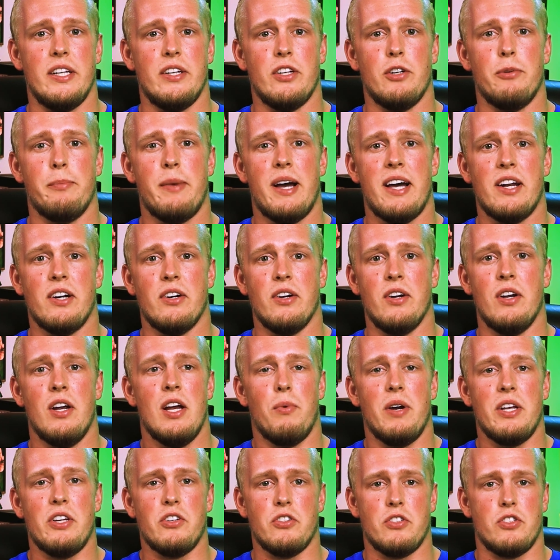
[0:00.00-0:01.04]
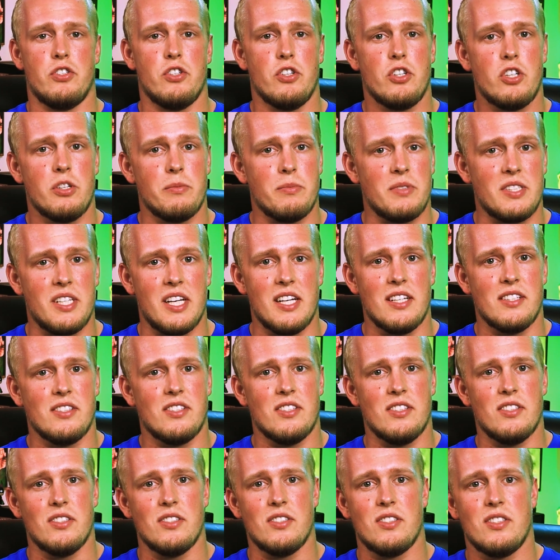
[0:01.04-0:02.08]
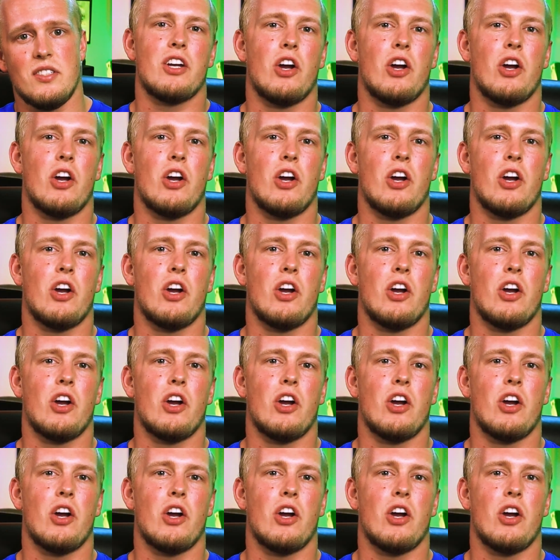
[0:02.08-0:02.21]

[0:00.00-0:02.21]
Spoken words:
no matter what your circumstances.